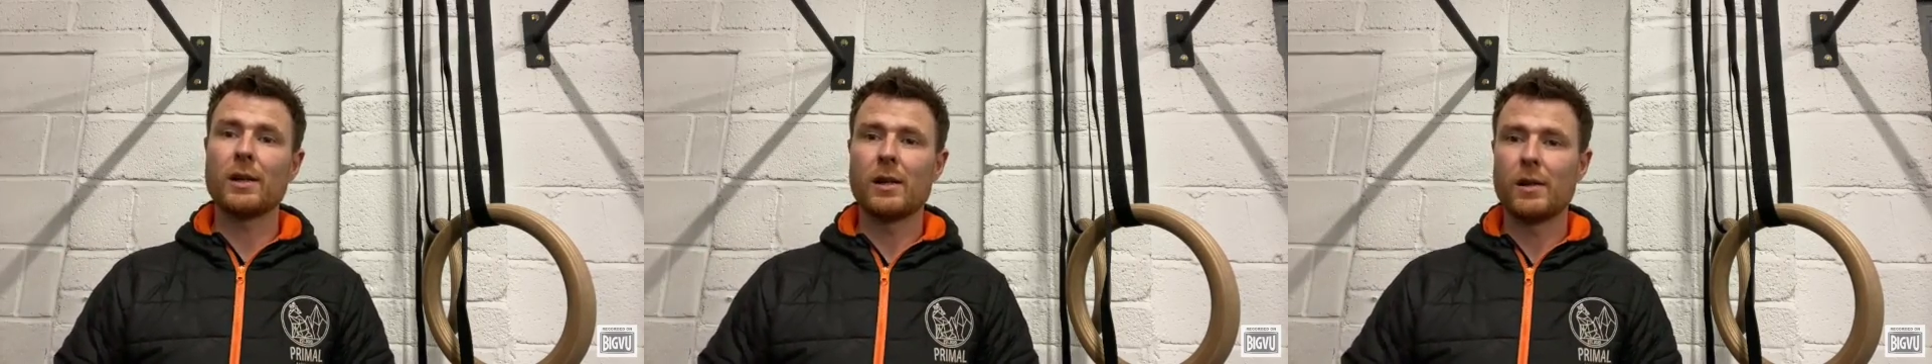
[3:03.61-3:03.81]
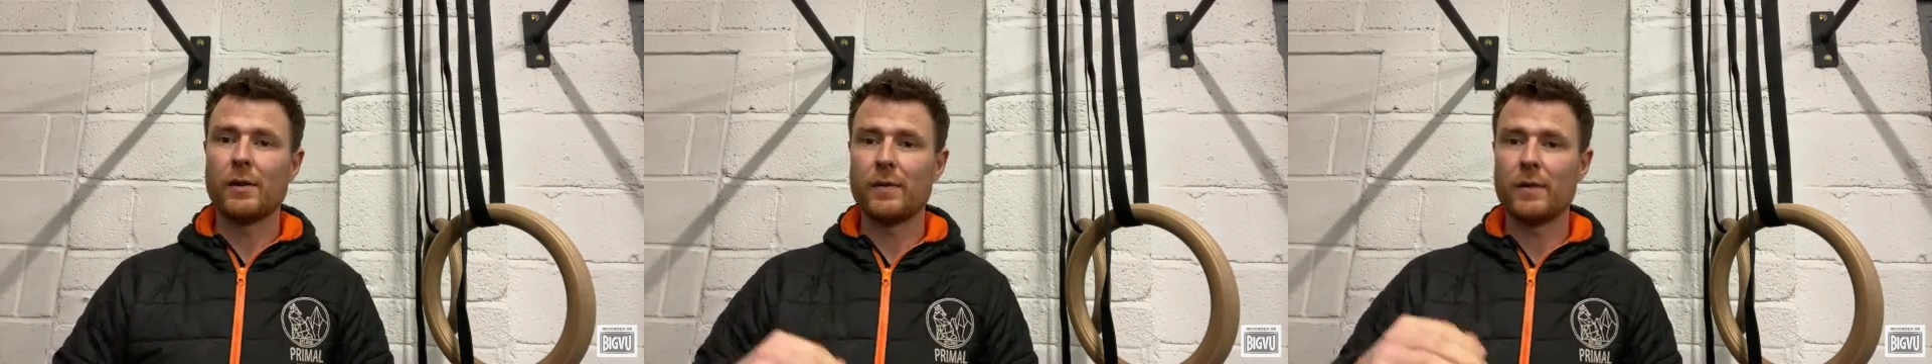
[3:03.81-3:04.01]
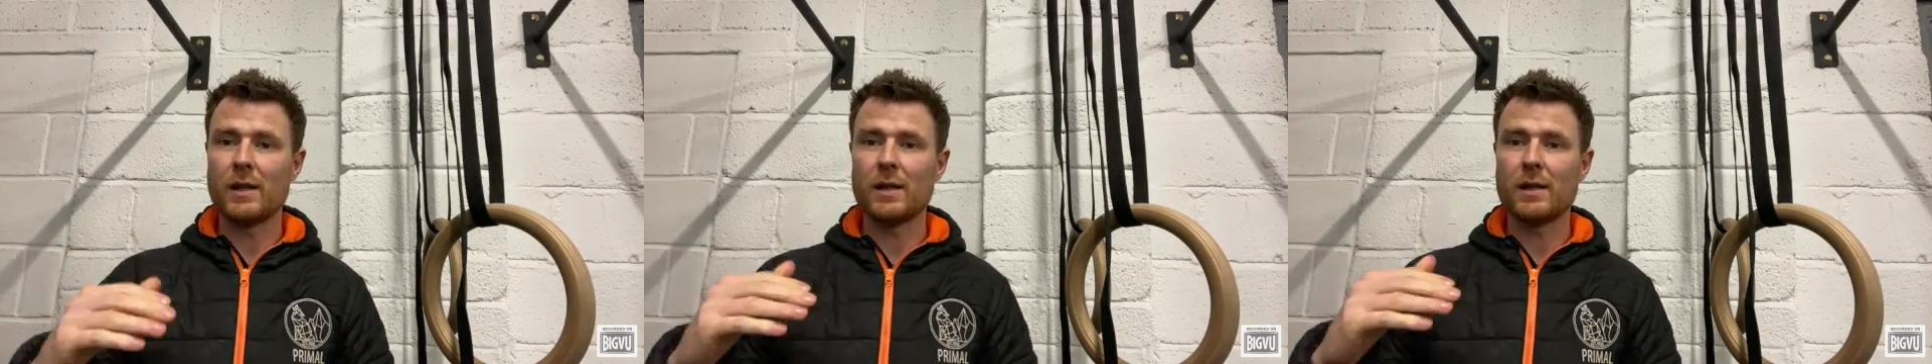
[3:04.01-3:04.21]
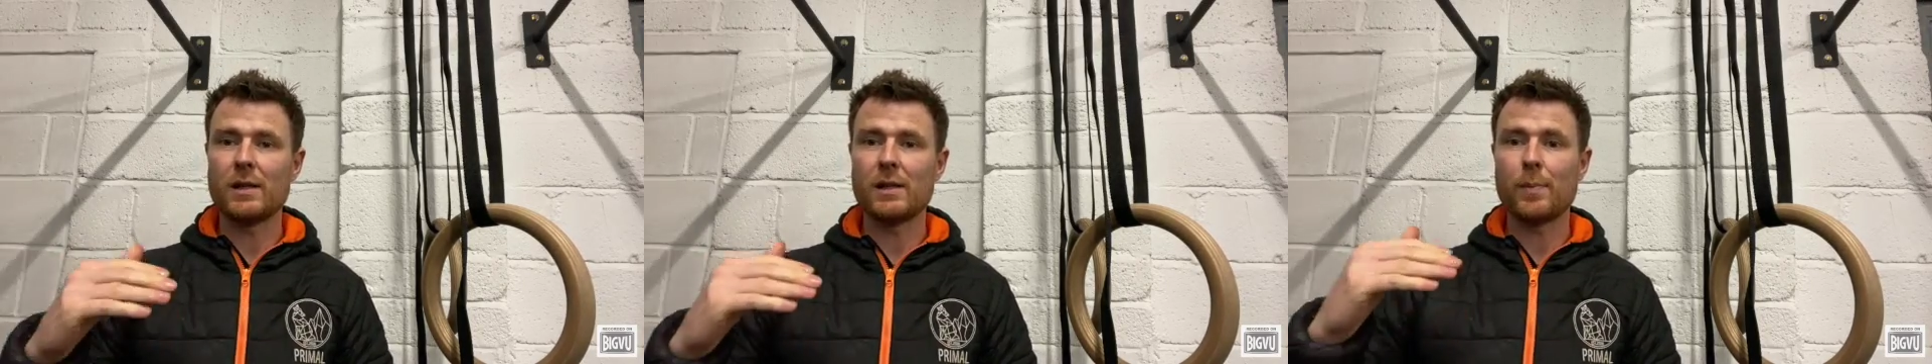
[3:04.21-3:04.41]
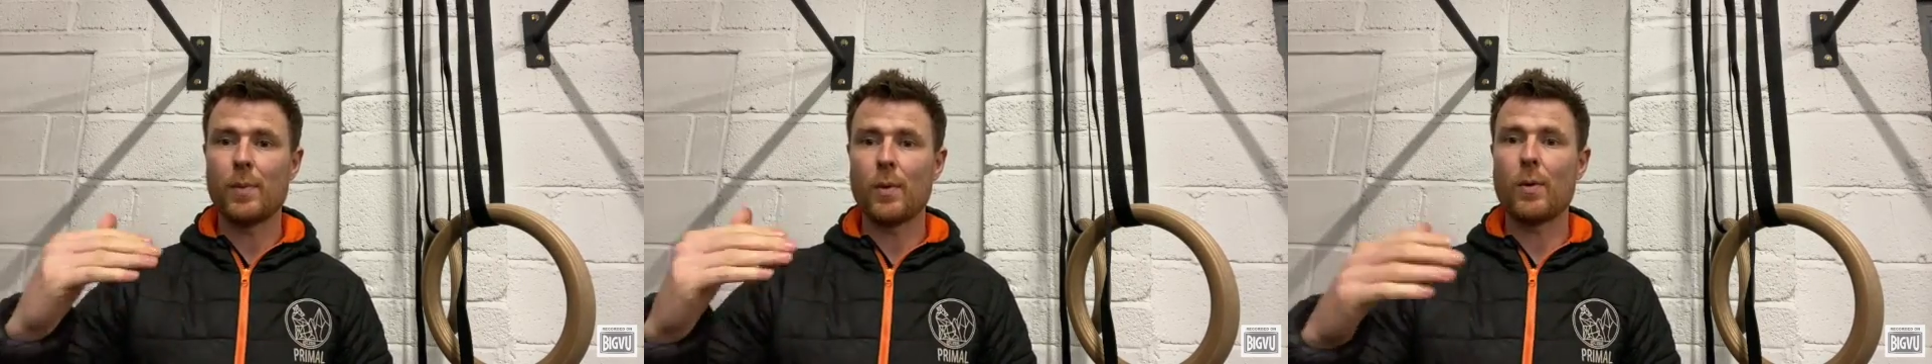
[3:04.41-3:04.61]
If you need any
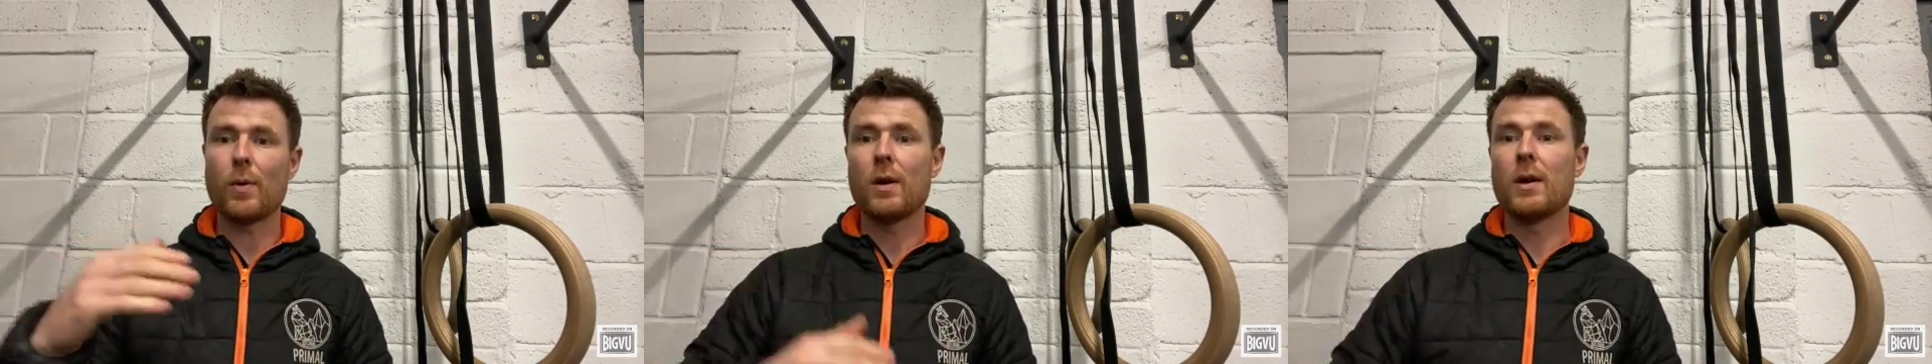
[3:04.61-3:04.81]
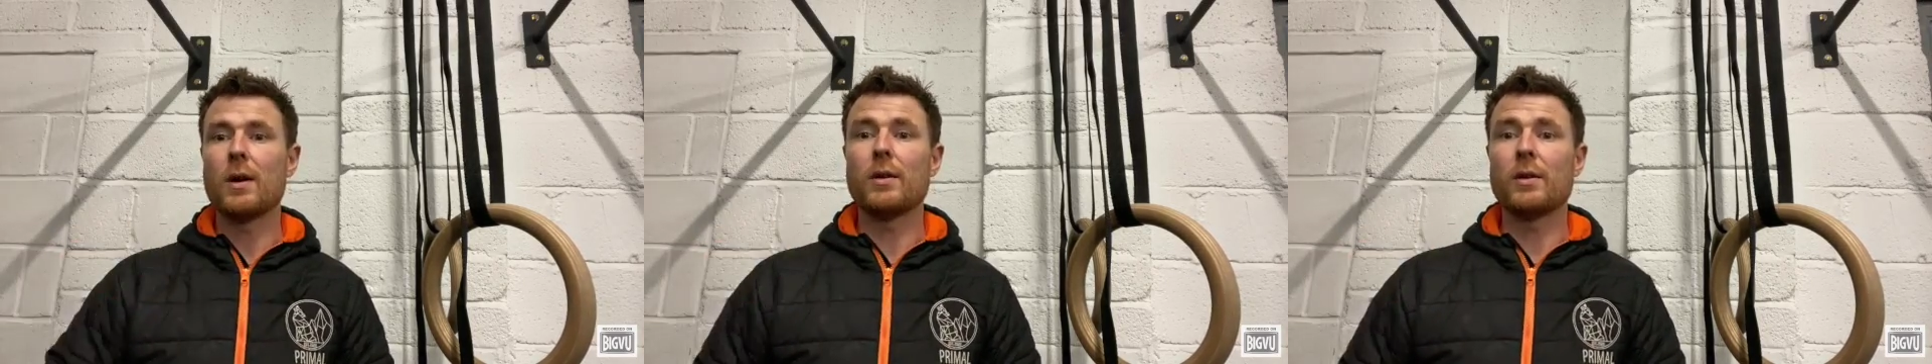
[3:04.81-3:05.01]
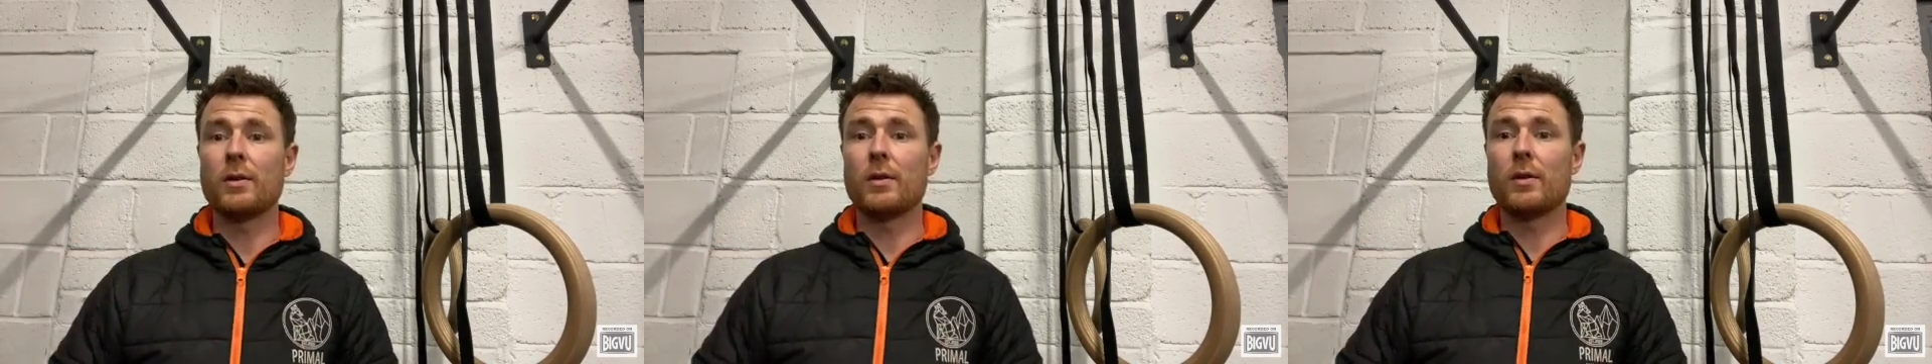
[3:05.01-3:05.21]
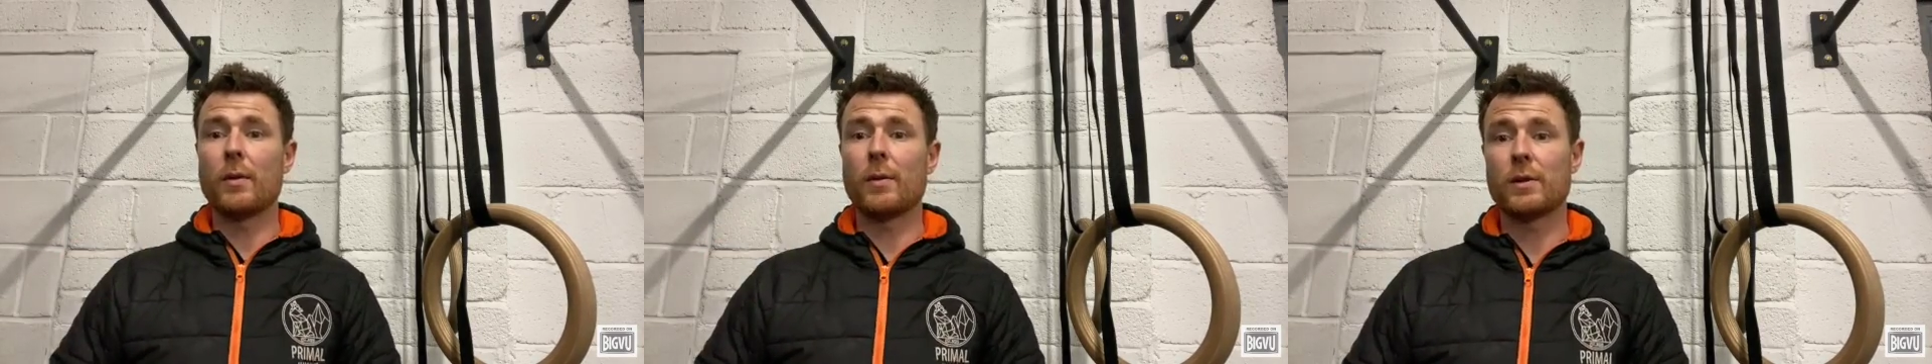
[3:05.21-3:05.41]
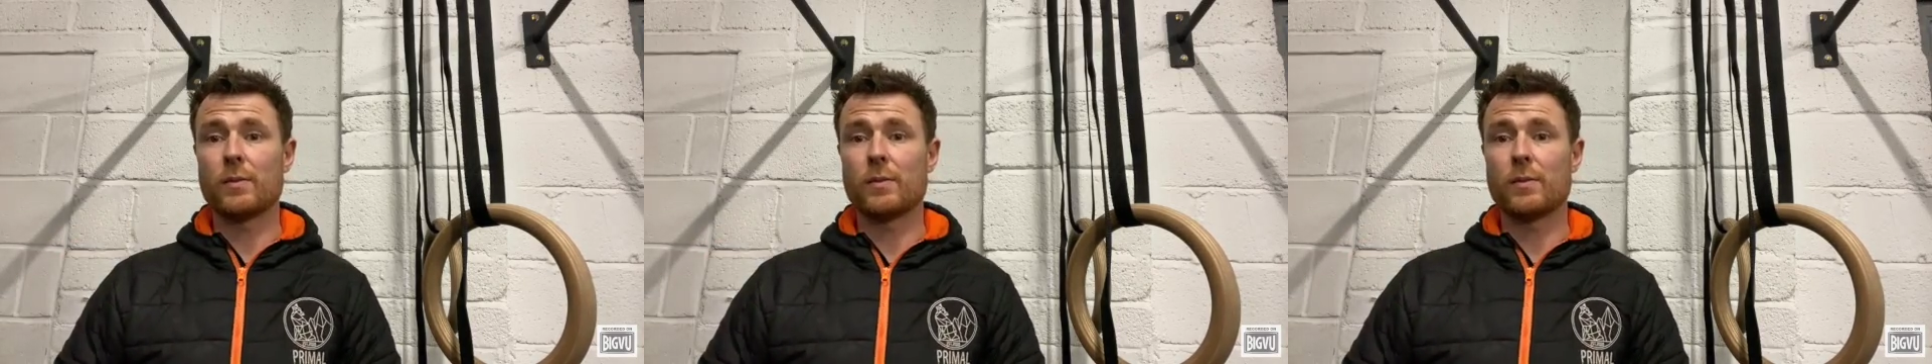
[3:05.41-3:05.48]
support, then you know where